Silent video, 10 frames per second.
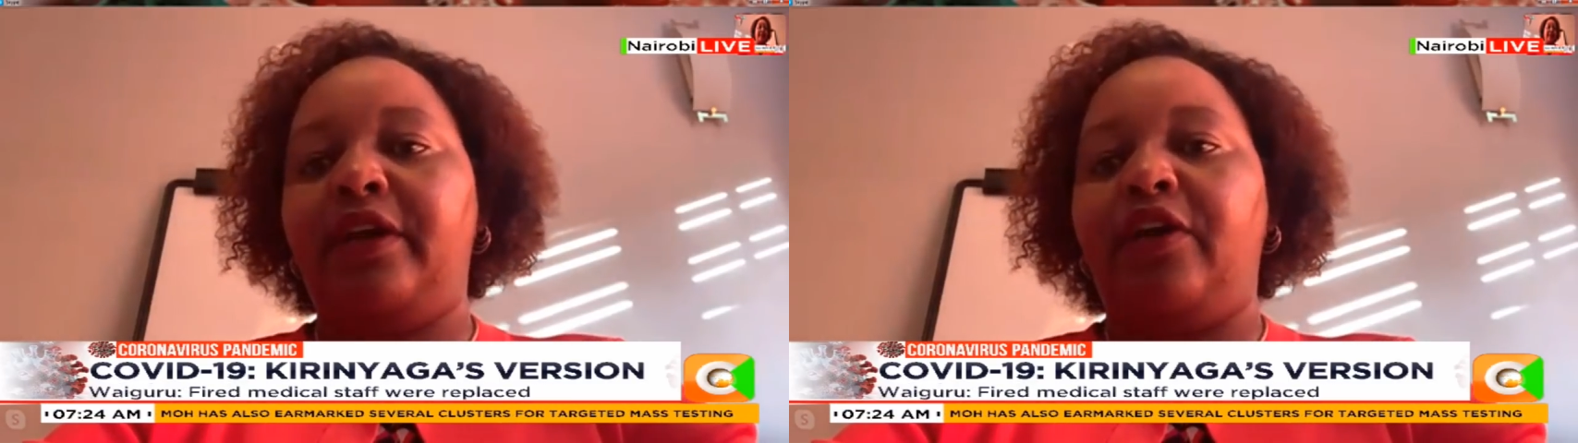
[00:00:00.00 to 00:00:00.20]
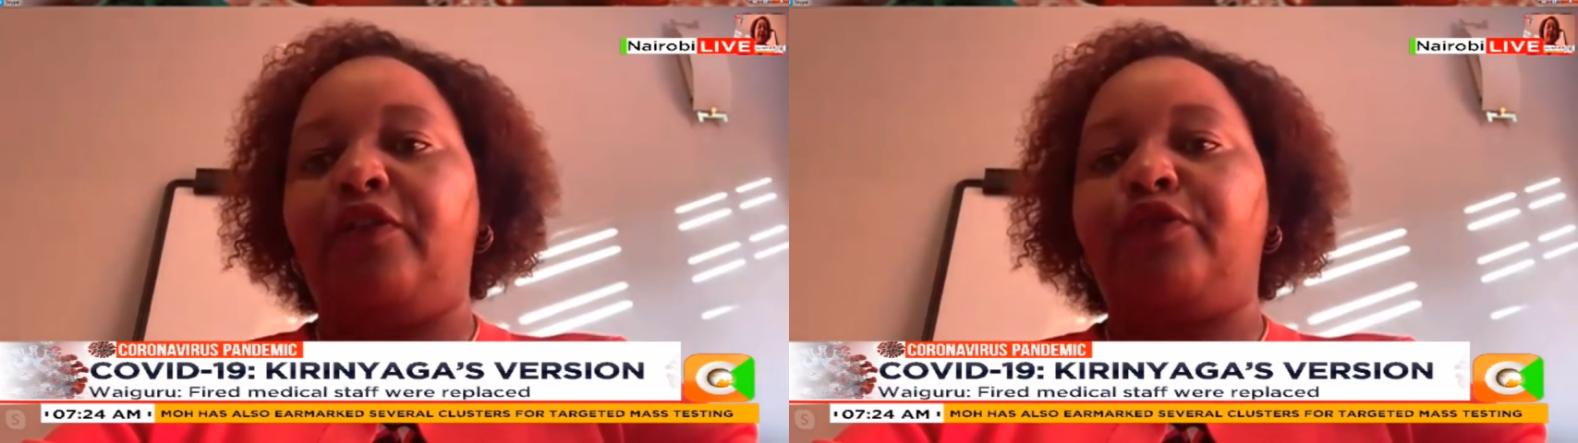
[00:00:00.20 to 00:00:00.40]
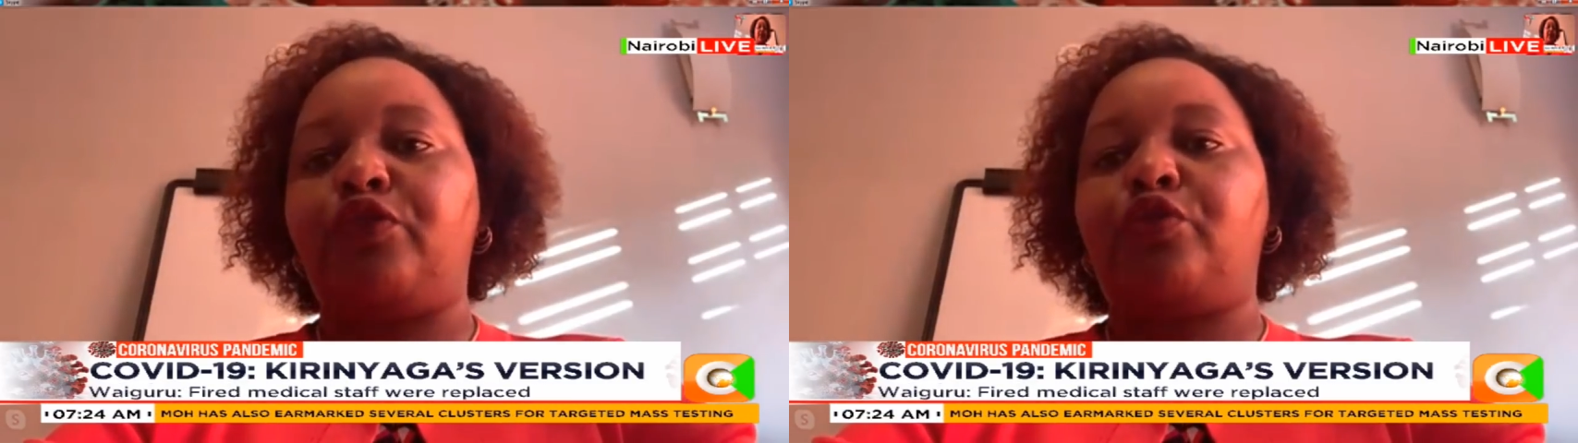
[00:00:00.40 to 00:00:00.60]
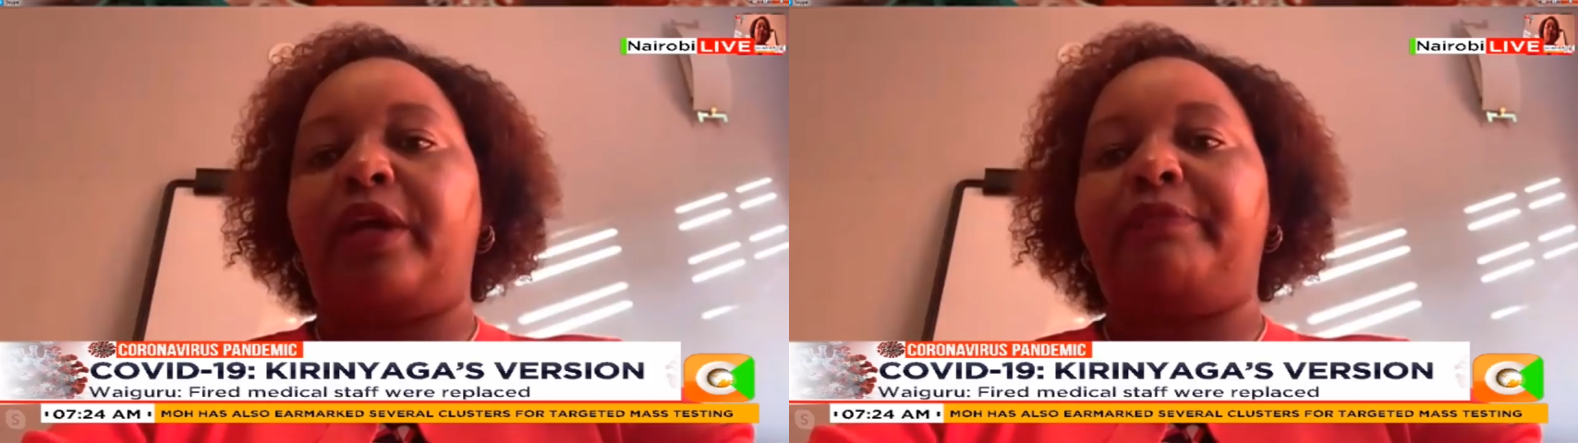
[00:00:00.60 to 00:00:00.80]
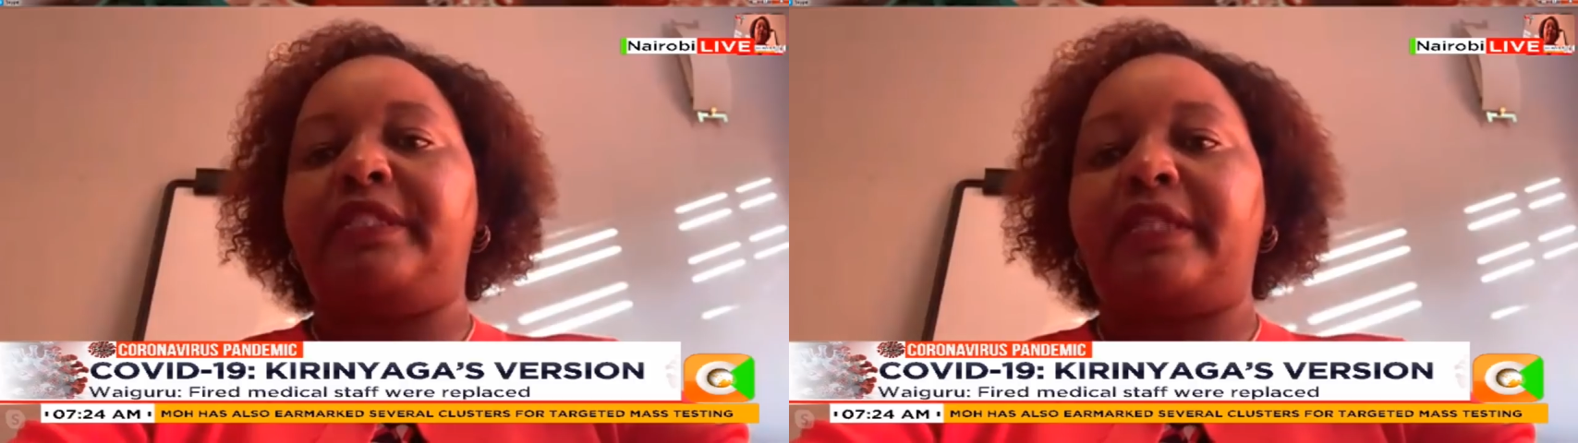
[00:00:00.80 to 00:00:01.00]
mm-hmm. of those who
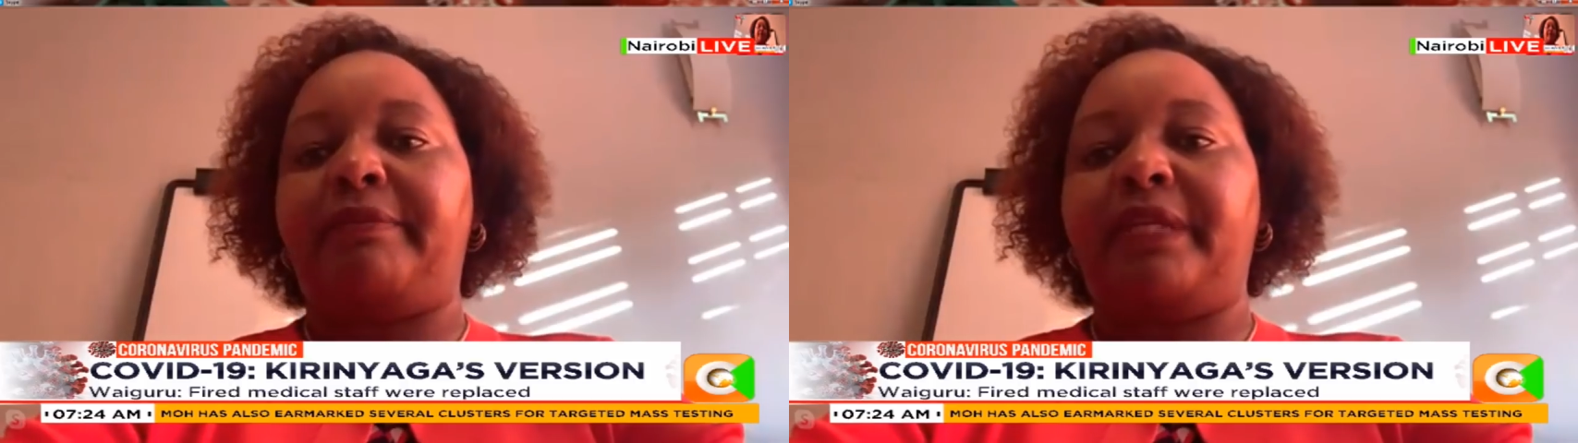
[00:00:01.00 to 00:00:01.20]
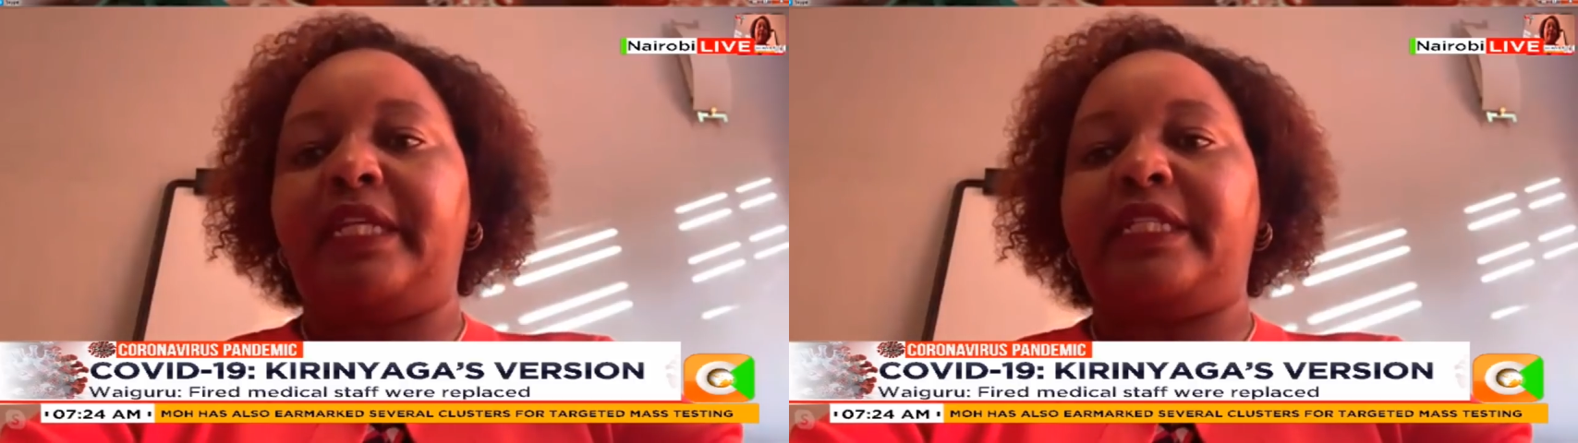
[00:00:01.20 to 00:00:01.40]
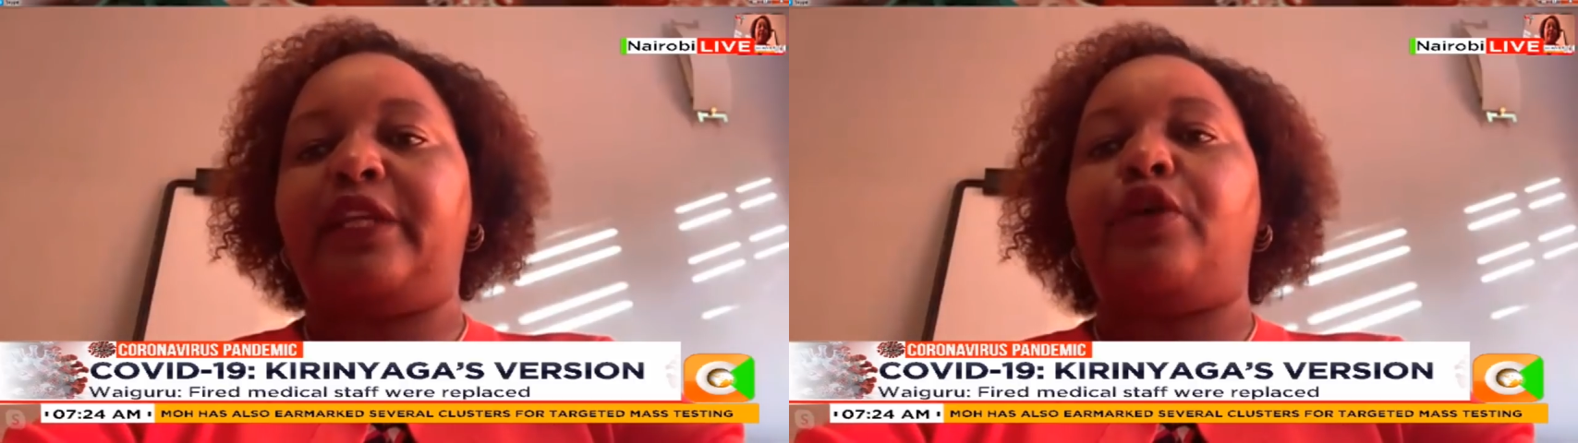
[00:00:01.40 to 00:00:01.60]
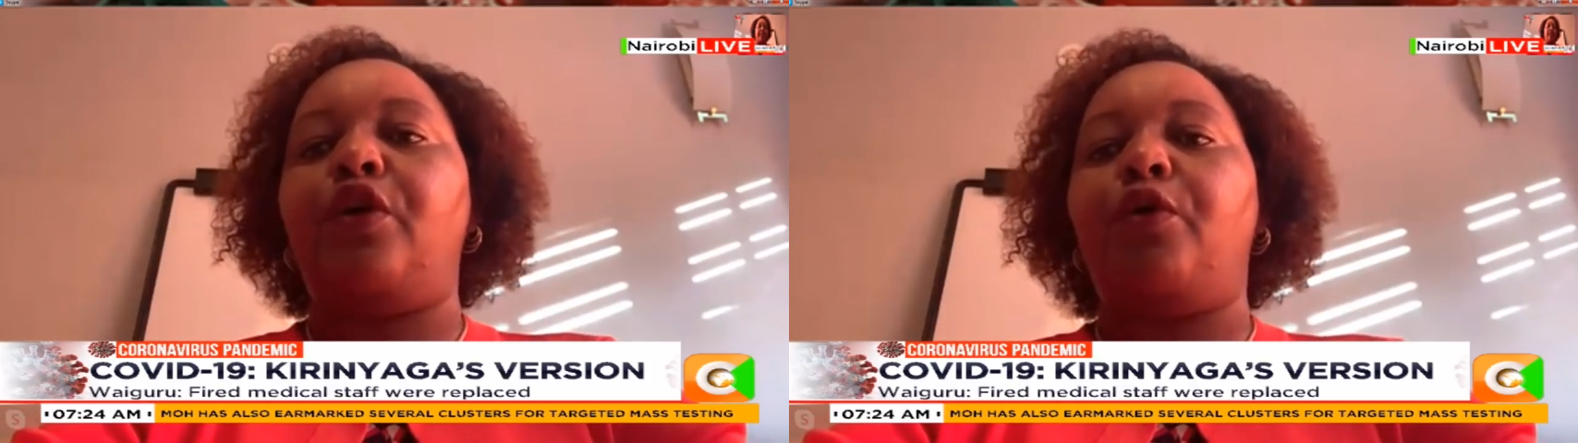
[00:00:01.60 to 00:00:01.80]
had been terminated